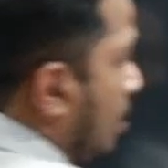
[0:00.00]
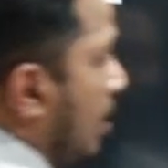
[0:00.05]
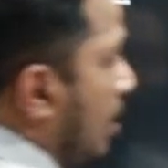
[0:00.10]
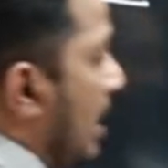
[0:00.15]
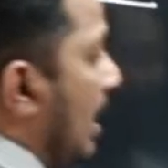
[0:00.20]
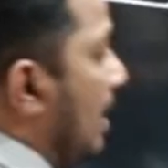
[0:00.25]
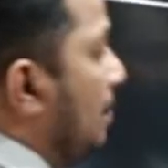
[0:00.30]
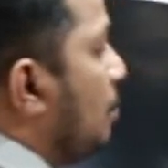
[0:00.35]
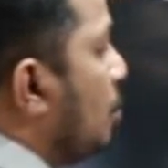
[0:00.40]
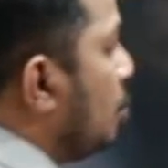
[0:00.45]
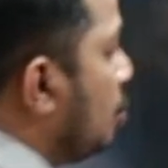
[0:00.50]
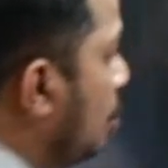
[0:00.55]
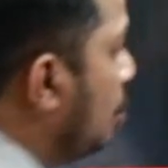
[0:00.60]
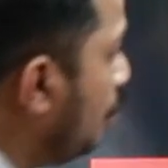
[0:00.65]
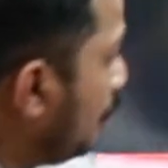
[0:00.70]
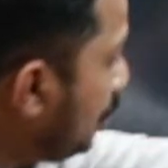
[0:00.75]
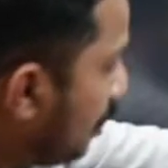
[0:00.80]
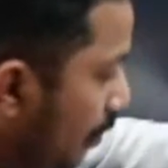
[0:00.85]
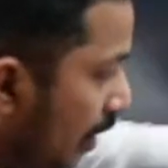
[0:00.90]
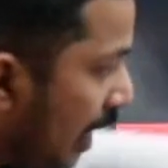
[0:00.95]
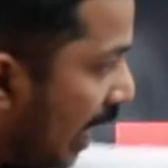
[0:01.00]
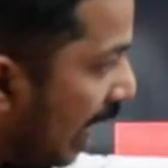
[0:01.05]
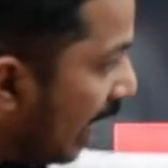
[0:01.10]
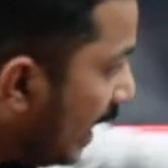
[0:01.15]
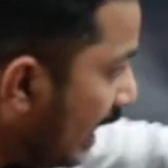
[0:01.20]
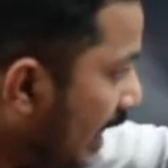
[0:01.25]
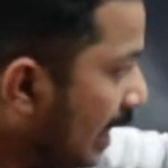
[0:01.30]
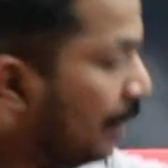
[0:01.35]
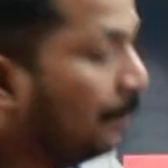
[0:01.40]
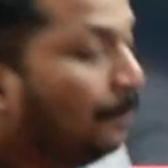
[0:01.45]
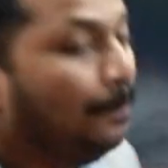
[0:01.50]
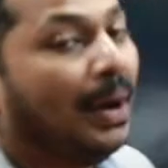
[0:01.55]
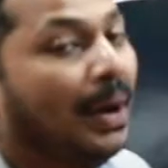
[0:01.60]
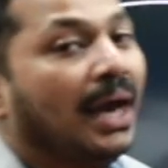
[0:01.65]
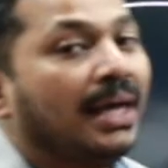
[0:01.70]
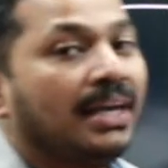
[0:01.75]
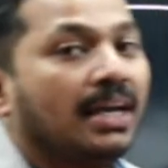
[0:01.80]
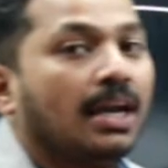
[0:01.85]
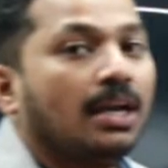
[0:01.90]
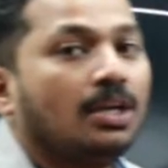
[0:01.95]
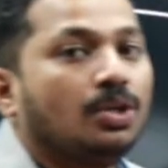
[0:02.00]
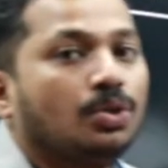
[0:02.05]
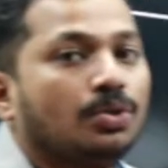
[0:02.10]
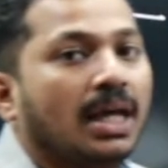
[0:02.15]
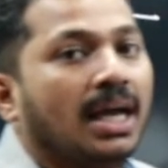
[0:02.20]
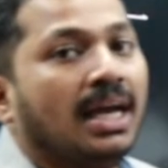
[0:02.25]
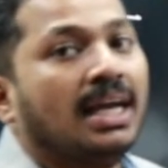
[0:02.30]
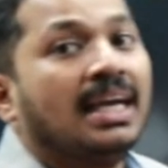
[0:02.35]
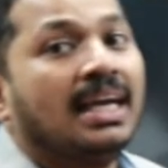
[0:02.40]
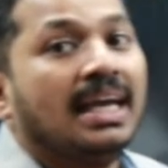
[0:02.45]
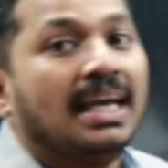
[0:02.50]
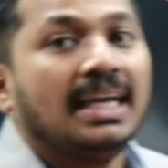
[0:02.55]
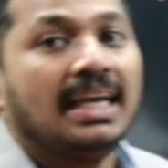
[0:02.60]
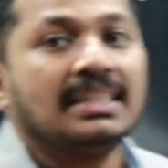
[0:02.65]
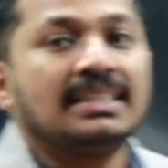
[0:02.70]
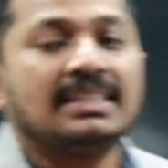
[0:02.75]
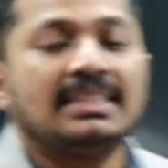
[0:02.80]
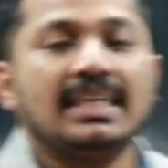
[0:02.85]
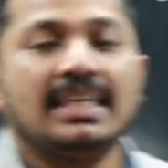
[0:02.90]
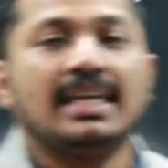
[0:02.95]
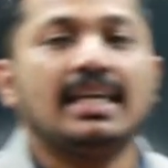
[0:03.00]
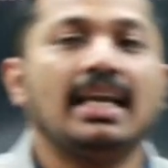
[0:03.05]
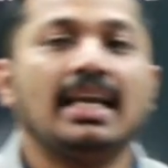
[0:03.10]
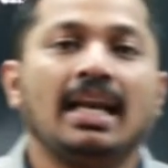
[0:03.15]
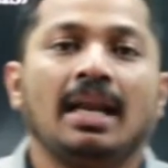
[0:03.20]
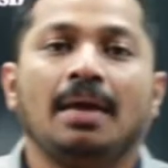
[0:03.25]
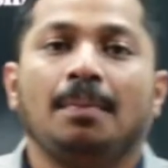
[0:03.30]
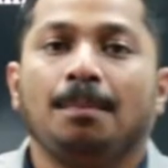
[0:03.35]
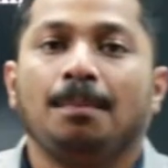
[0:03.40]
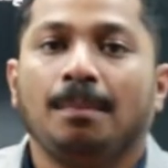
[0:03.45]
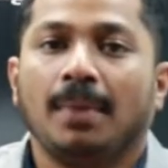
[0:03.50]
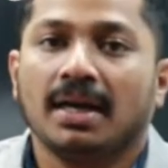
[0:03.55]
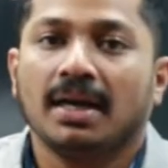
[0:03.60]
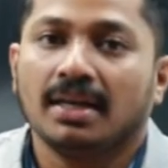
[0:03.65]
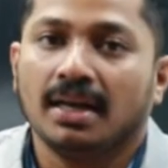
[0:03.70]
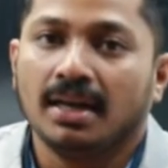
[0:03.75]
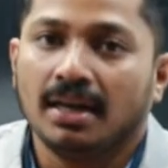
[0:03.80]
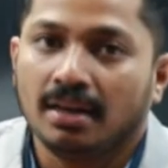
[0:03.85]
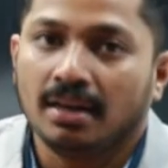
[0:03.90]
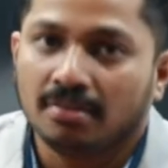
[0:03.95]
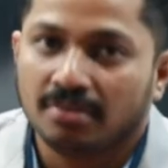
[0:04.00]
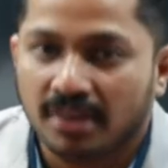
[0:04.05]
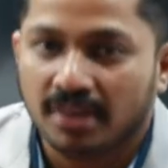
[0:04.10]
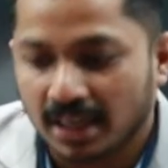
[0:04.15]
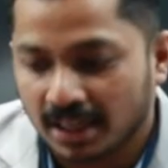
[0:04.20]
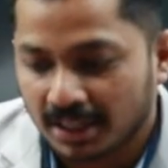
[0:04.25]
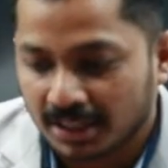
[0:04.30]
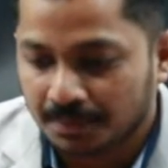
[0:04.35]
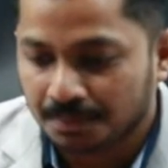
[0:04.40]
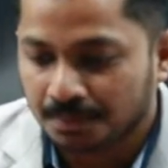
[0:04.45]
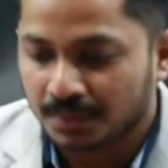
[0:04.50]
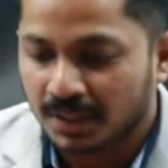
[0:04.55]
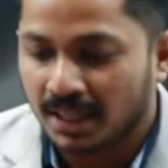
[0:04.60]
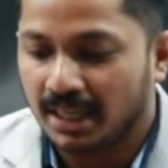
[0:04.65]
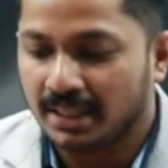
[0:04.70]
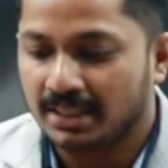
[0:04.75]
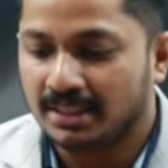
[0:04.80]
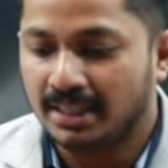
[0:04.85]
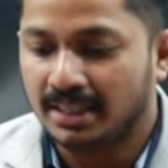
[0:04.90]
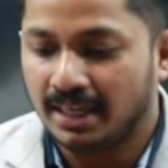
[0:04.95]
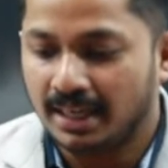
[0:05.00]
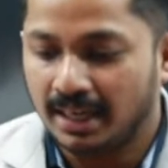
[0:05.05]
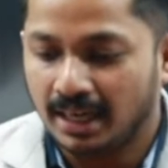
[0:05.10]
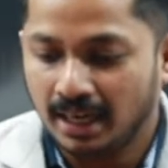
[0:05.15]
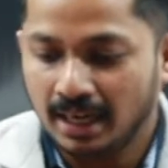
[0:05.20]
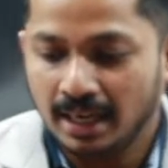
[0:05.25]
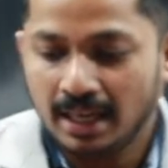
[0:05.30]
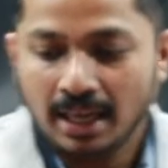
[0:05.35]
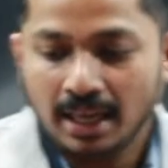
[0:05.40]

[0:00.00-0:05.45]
Okay, so it will align parallel to the external magnetic field. External